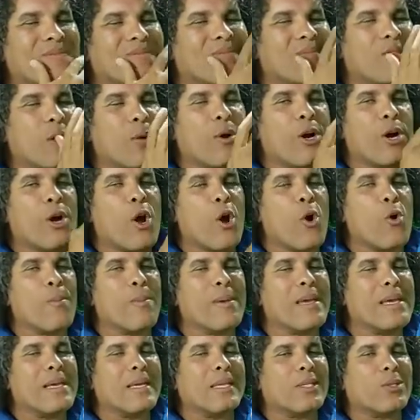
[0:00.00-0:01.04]
No word how
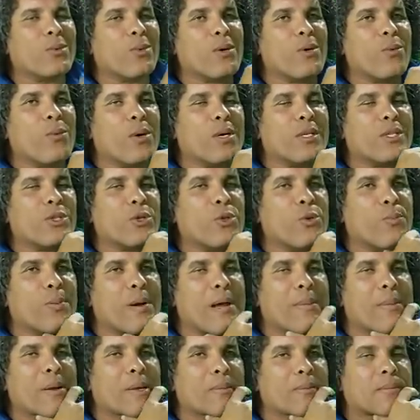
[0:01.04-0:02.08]
me is. What's your
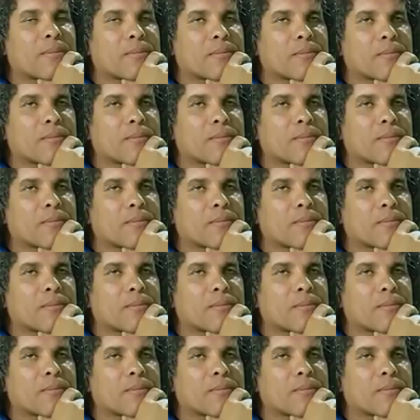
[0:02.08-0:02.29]
problem?